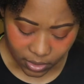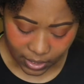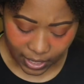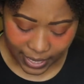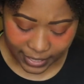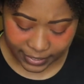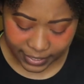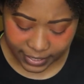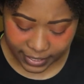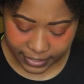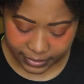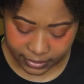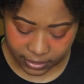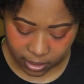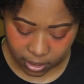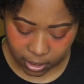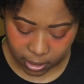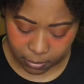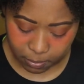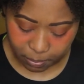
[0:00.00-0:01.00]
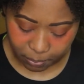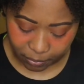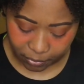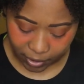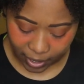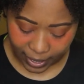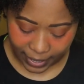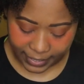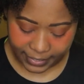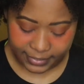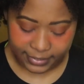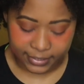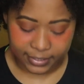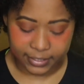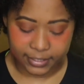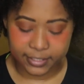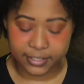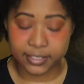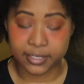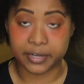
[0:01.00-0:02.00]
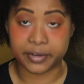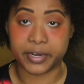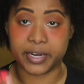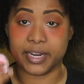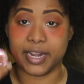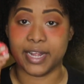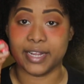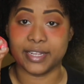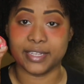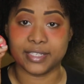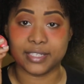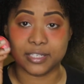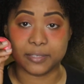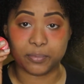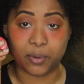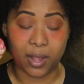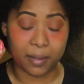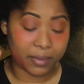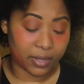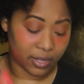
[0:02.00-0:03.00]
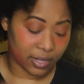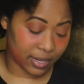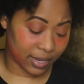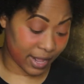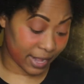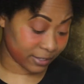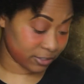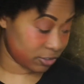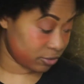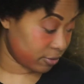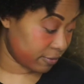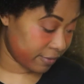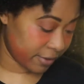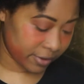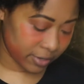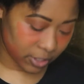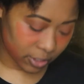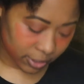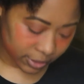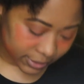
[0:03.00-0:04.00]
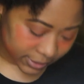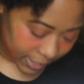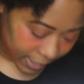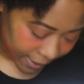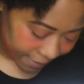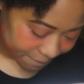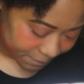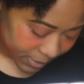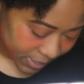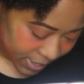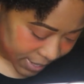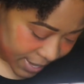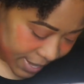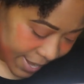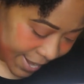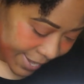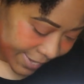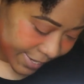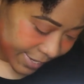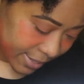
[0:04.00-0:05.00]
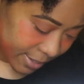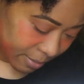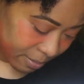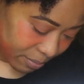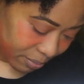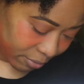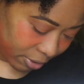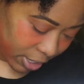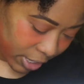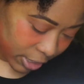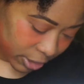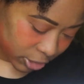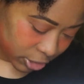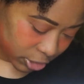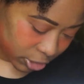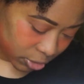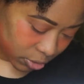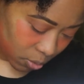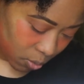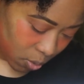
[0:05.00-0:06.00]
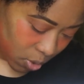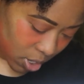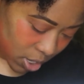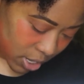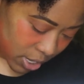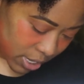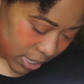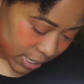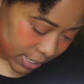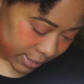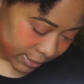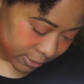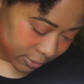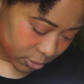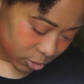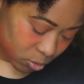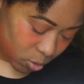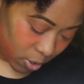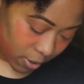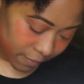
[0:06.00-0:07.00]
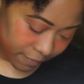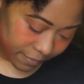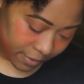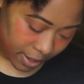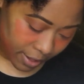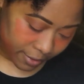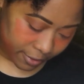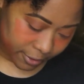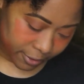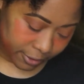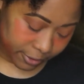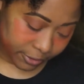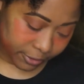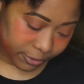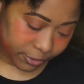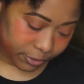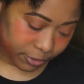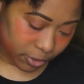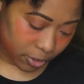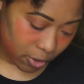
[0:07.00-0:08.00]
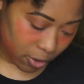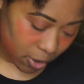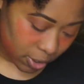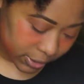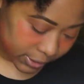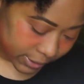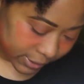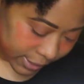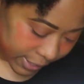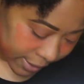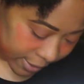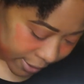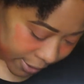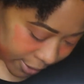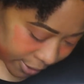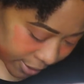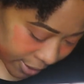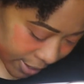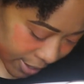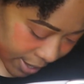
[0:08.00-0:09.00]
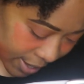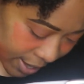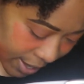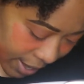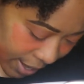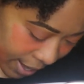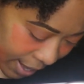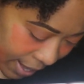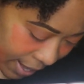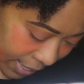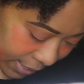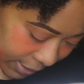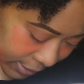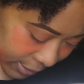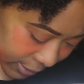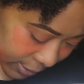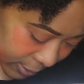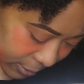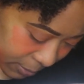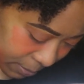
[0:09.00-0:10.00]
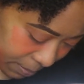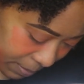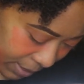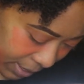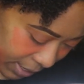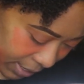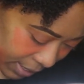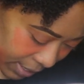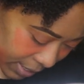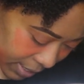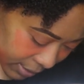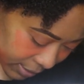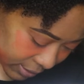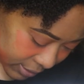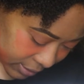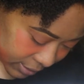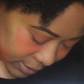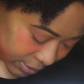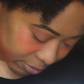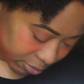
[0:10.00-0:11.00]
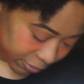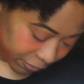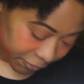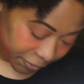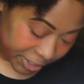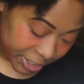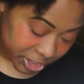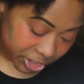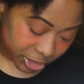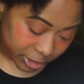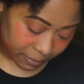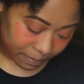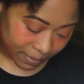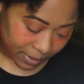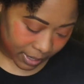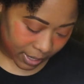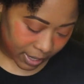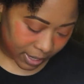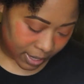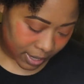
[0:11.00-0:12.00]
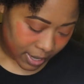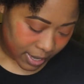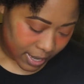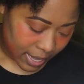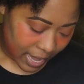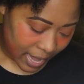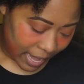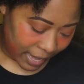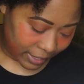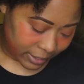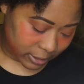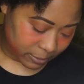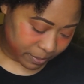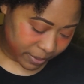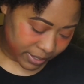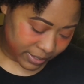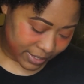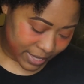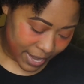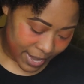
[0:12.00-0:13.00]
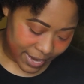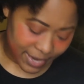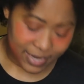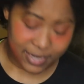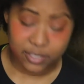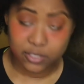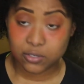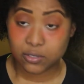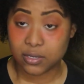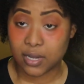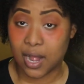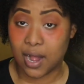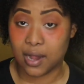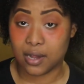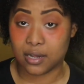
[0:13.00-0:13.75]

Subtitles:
I think it's a good price considering that this is probably going to last you a very long time. And then the brush was $12. So altogether I spent, it was free shipping, I spent $82